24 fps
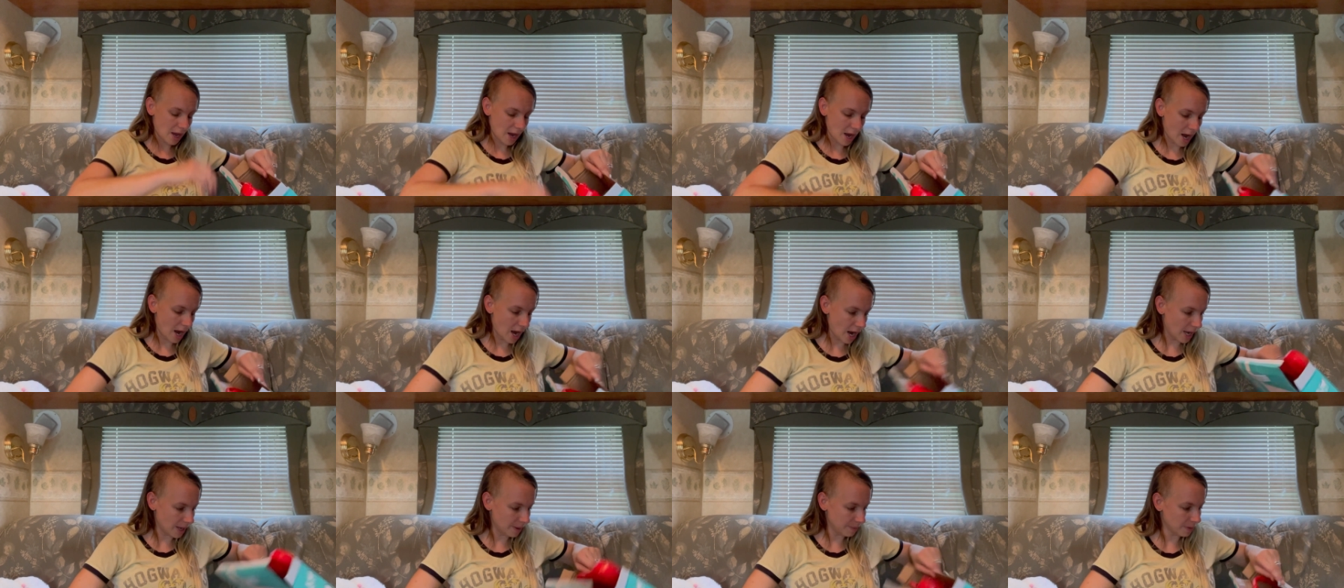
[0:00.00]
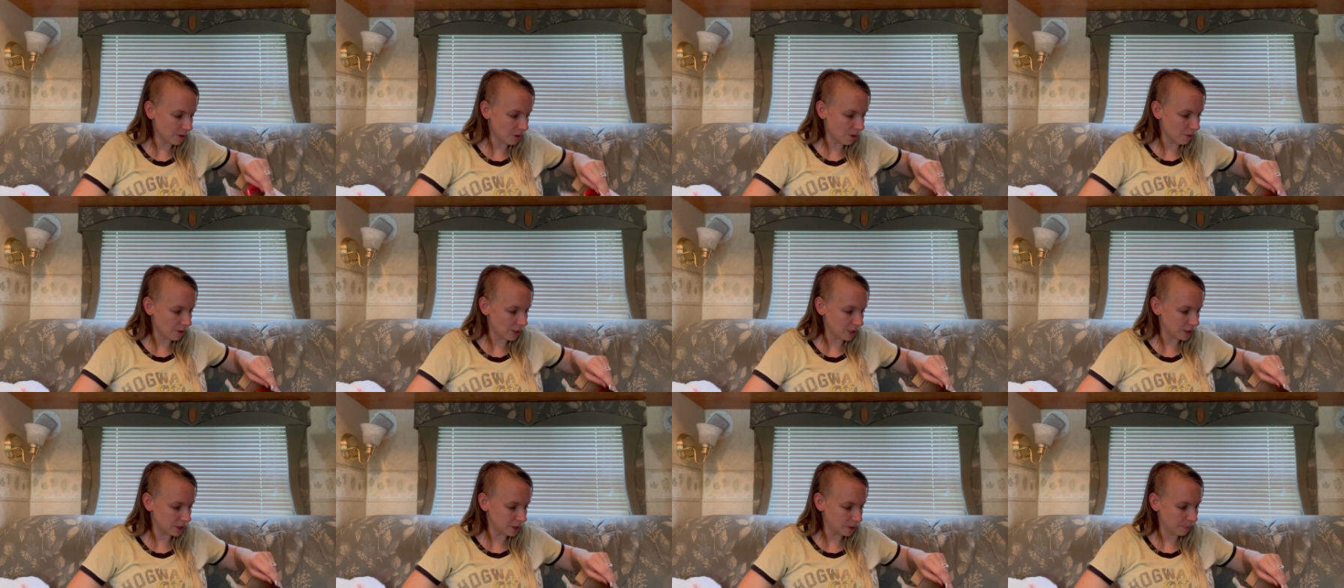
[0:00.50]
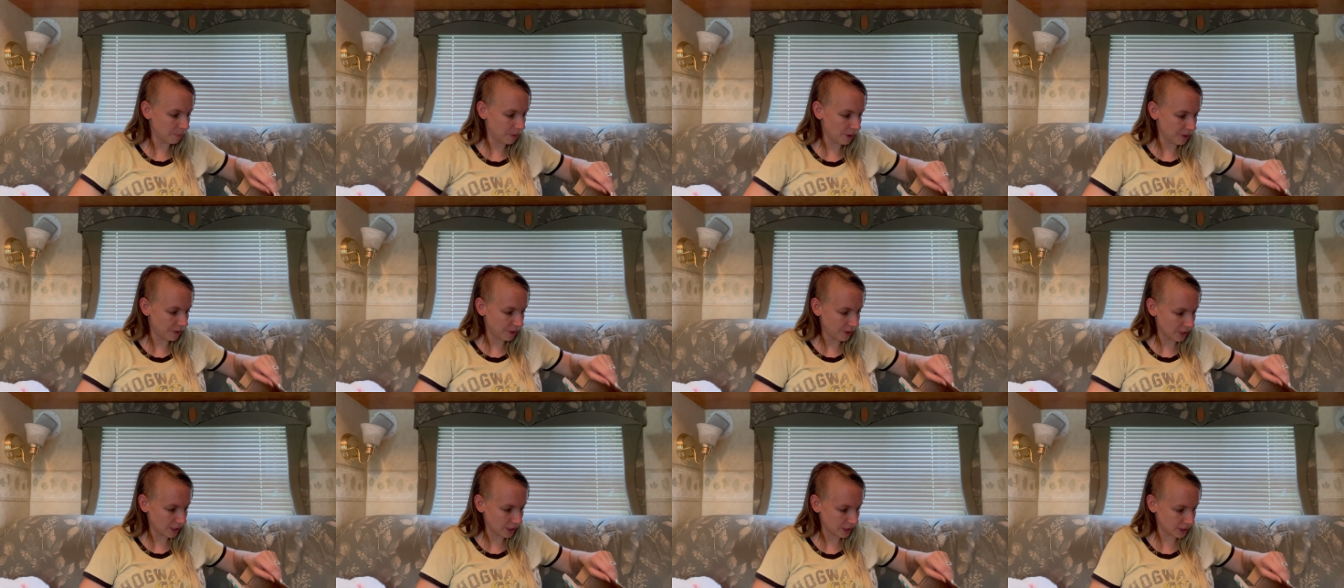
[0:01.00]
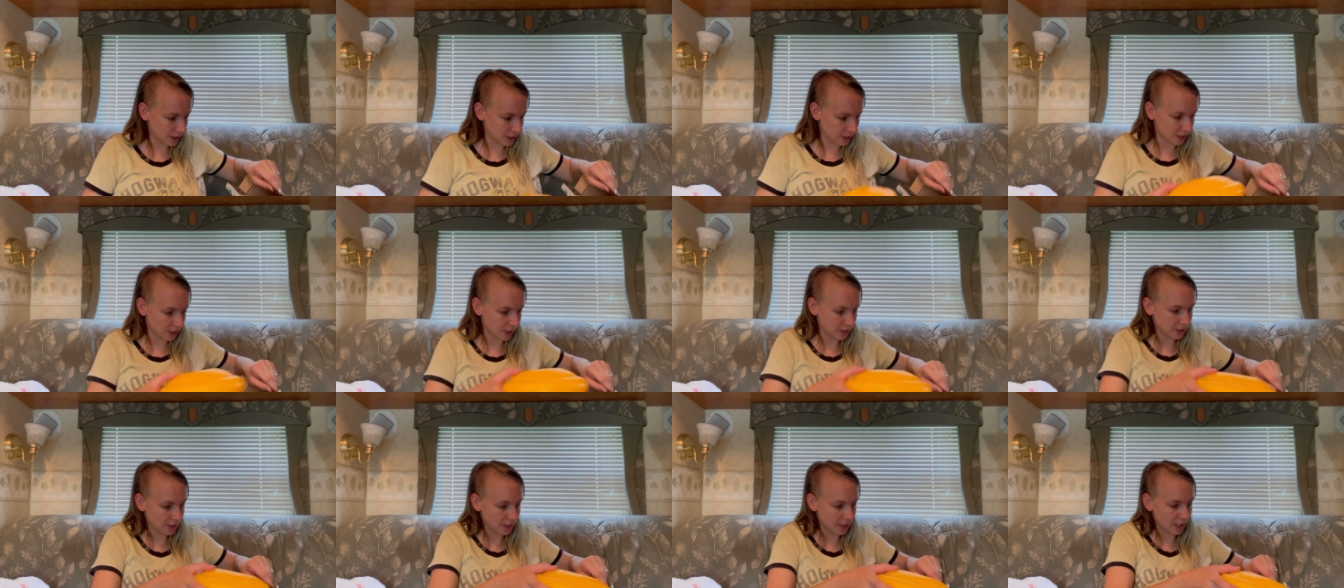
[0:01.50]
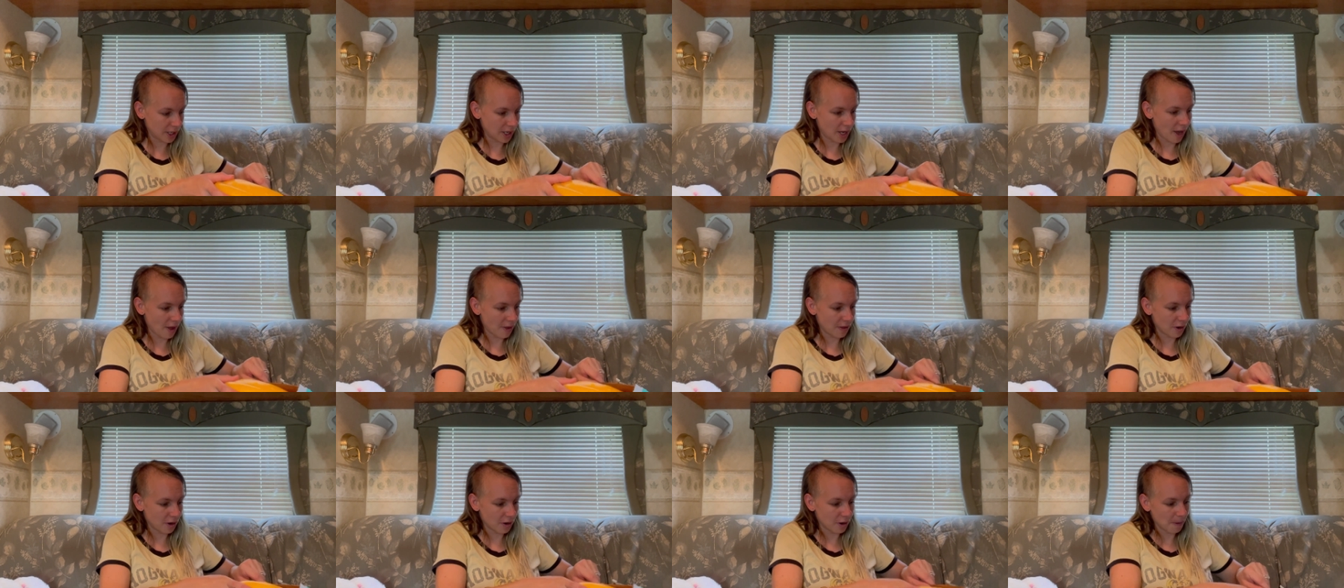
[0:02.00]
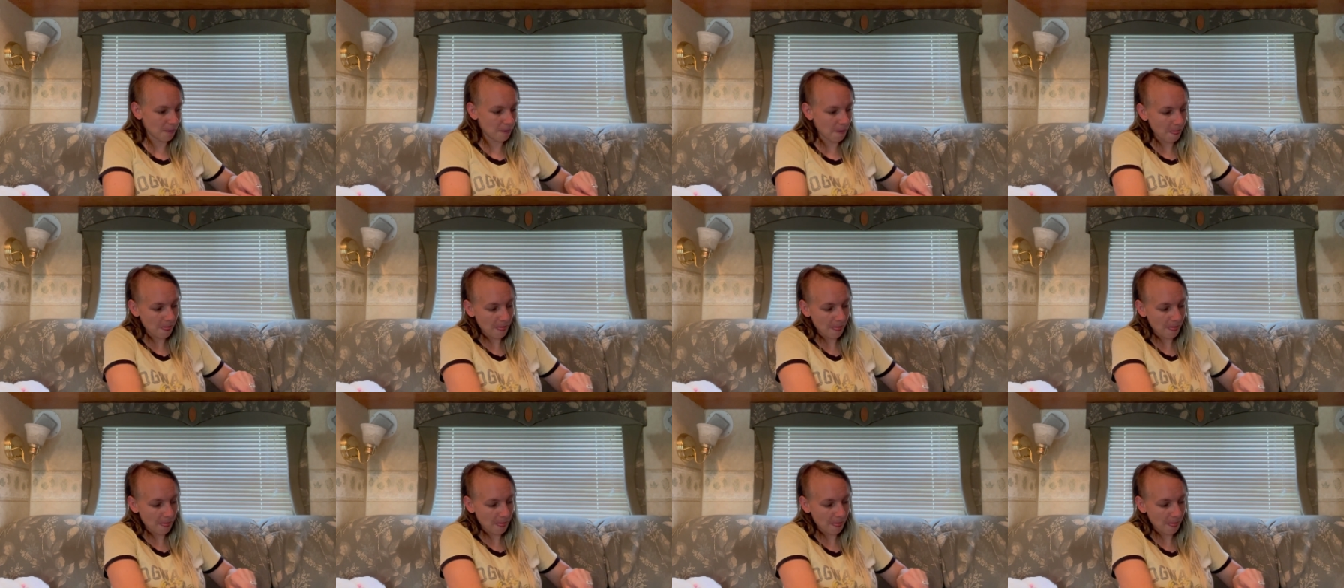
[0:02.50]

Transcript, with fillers: I'm going to put this together.